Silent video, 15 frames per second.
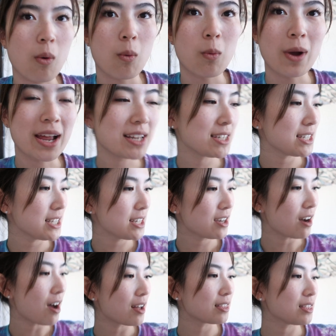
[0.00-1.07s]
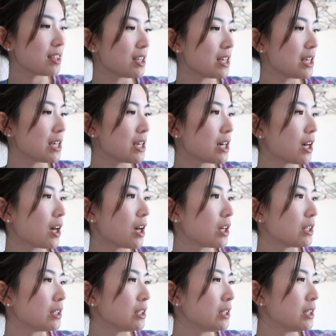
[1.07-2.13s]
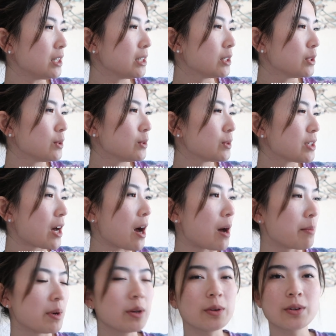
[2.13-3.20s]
Wendy got the Nikutama